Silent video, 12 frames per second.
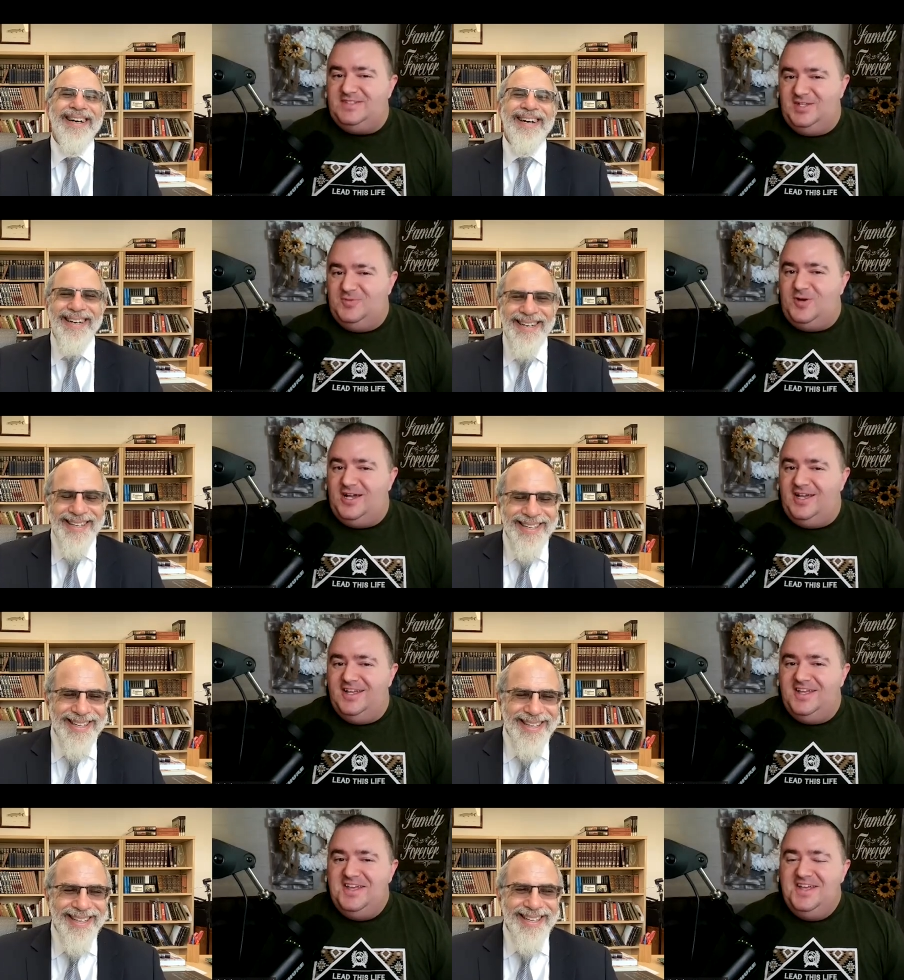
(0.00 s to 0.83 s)
Speaker 1: see
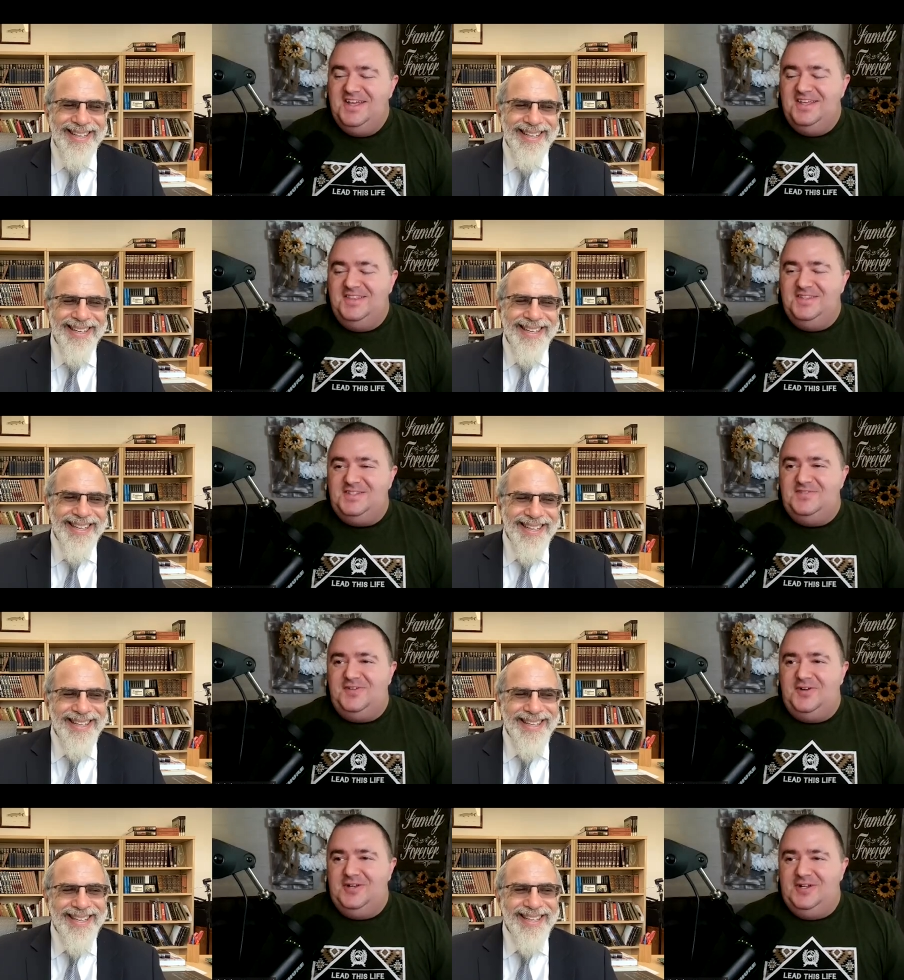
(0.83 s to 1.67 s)
why the
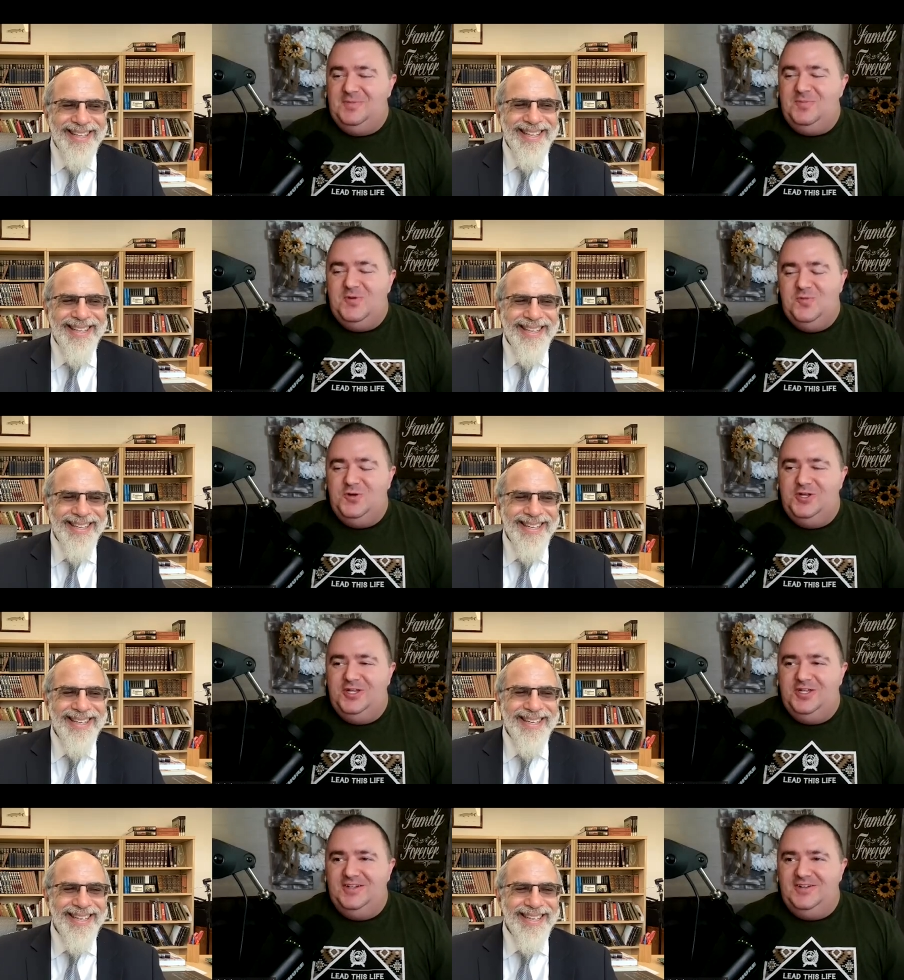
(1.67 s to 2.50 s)
Sephardim
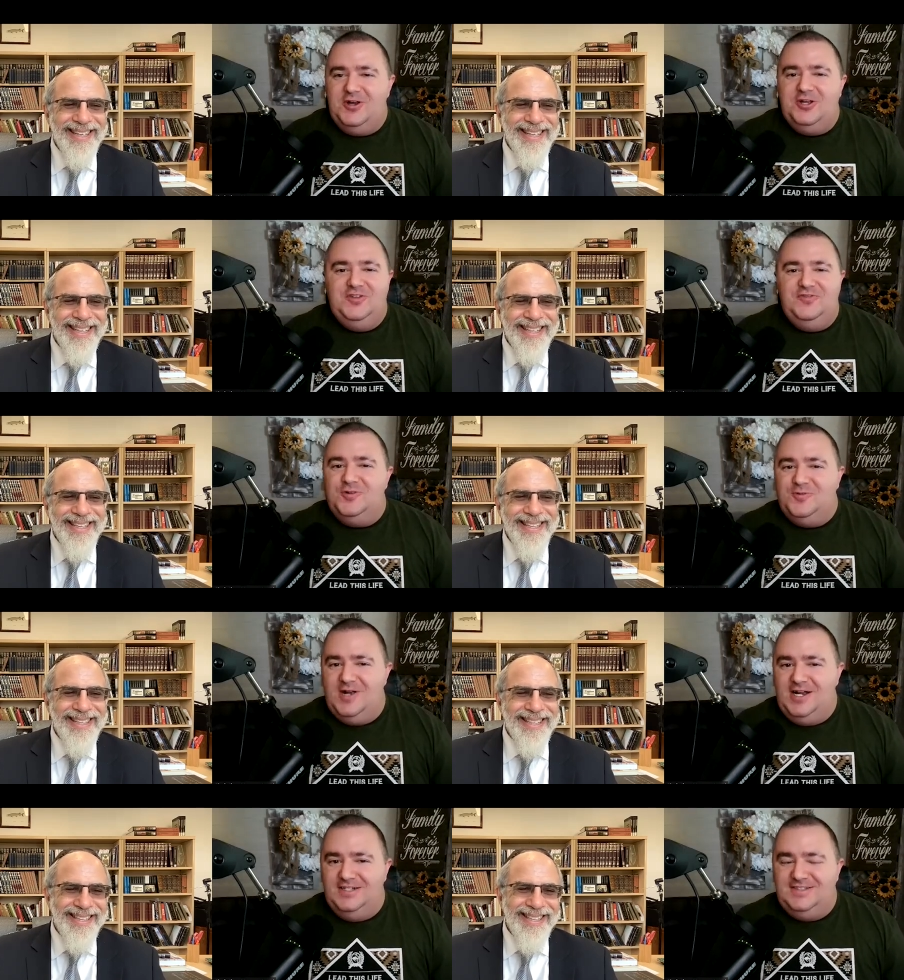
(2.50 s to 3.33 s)
would argue for
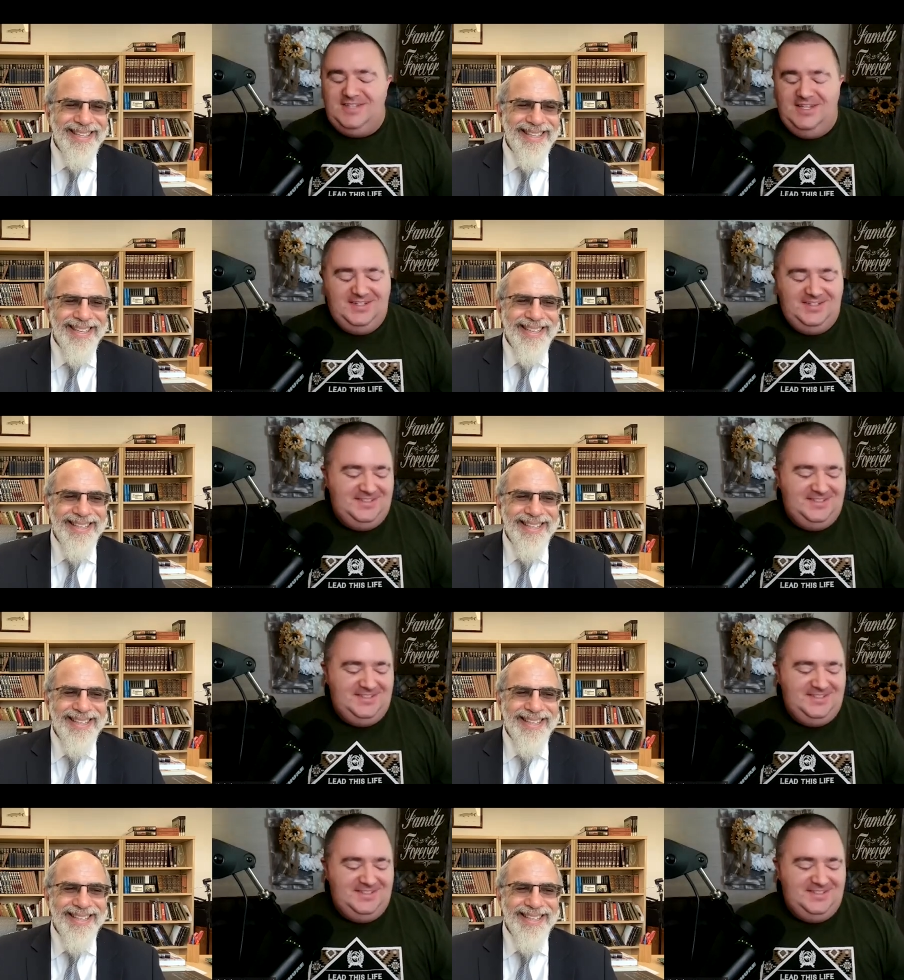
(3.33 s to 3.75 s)
rice.